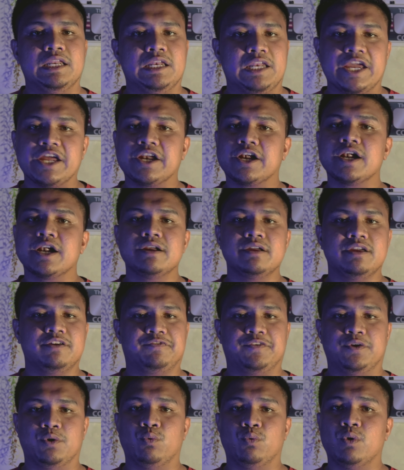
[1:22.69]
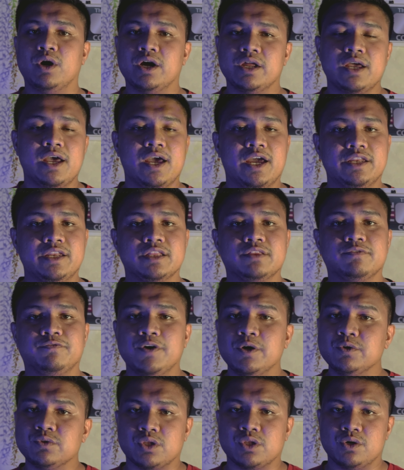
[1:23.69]
Later, if you want to edit
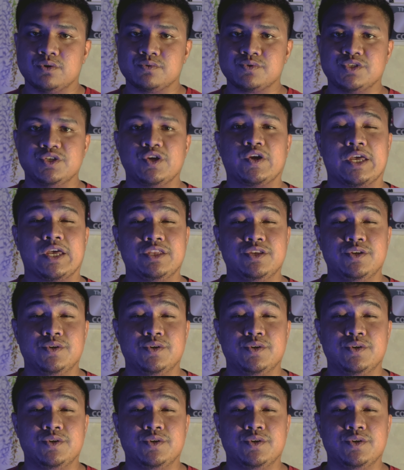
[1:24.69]
photos, you can